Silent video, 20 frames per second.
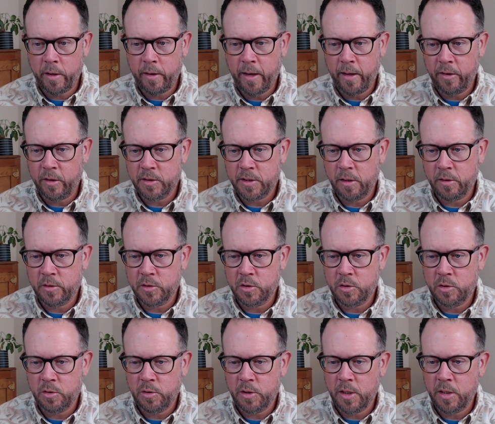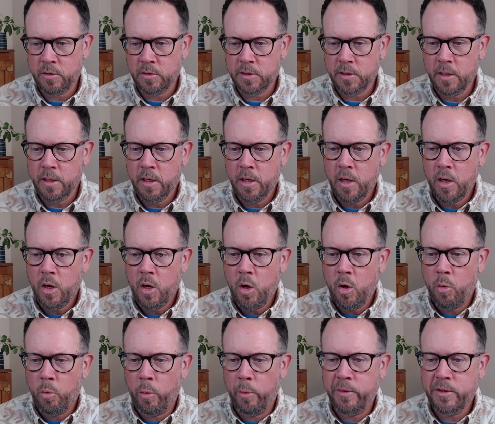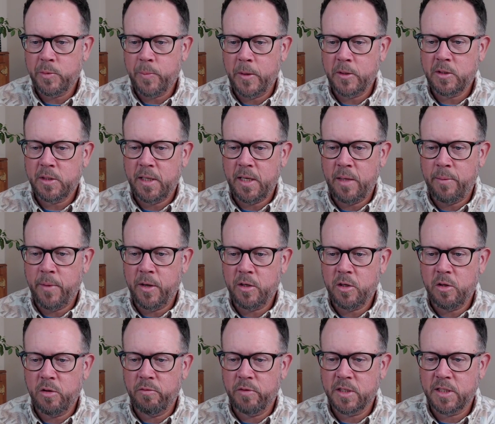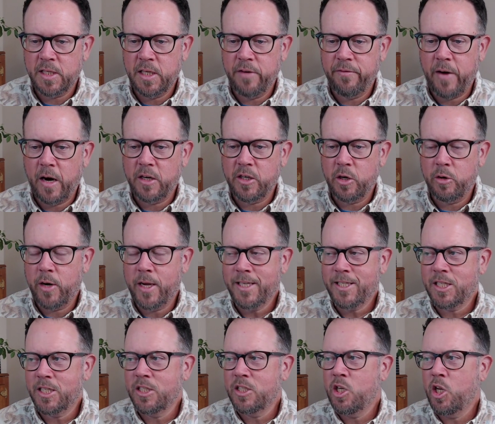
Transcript: Hello Tello Studios. Were we supposed to email you the receipt of our donation?